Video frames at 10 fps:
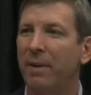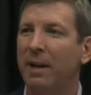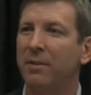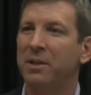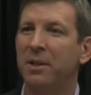
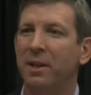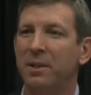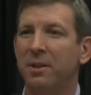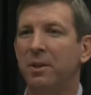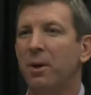effectiveness
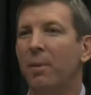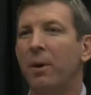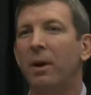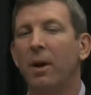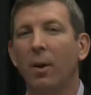studies to
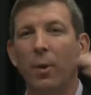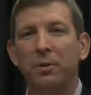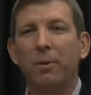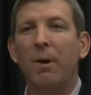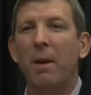determine
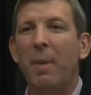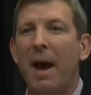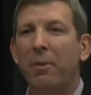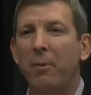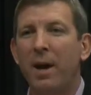what's the right
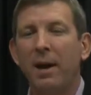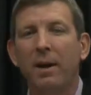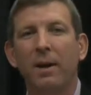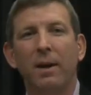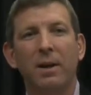pathway.
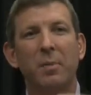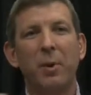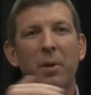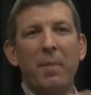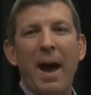You
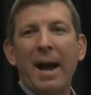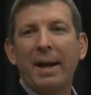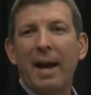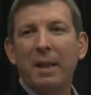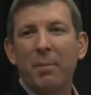put it
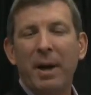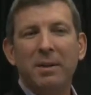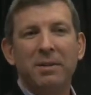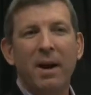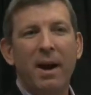back at the
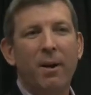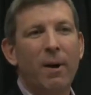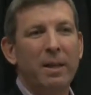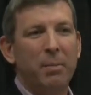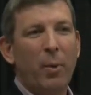bedside
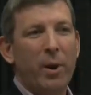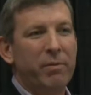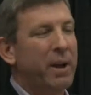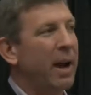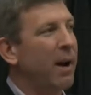or at the point
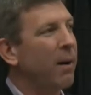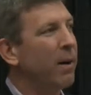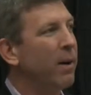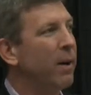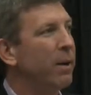of care
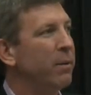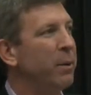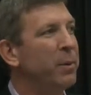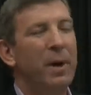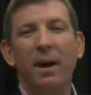
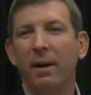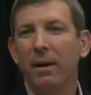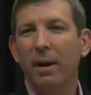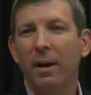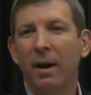through
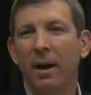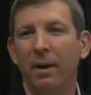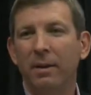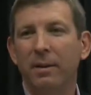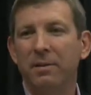
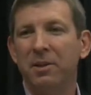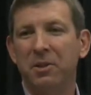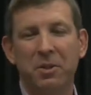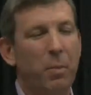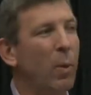uh,
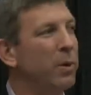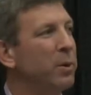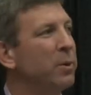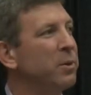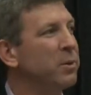decision support
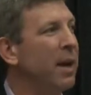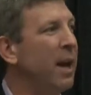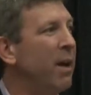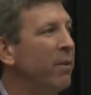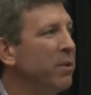tools
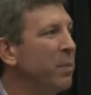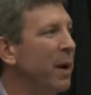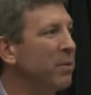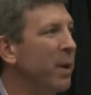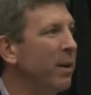and
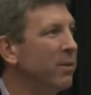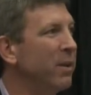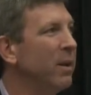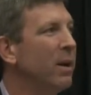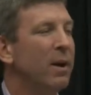evidence-based
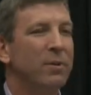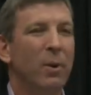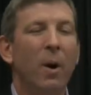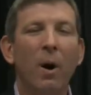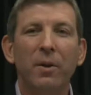medicine.
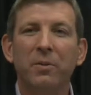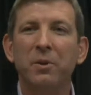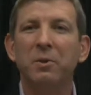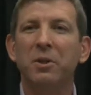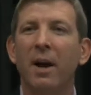So all this
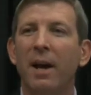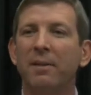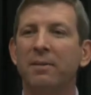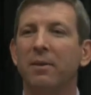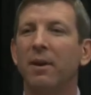new
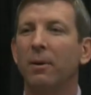science